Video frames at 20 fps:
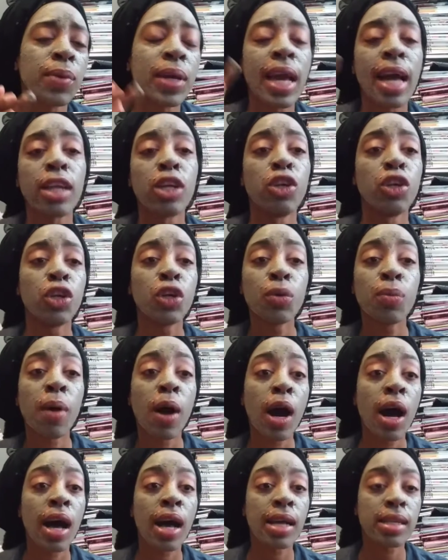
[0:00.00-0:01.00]
We got a new
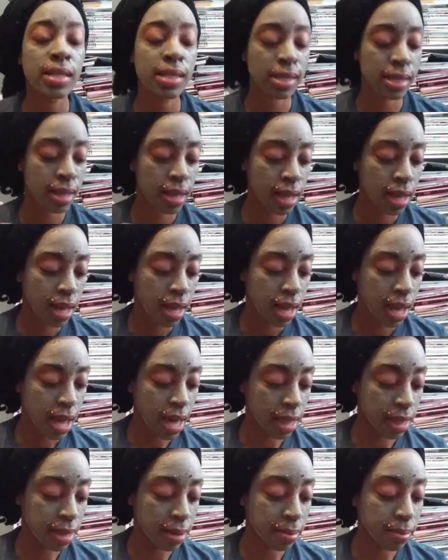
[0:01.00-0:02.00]
boss,
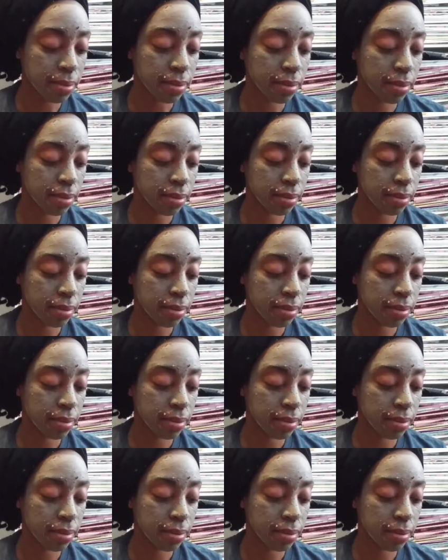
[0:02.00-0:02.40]
and then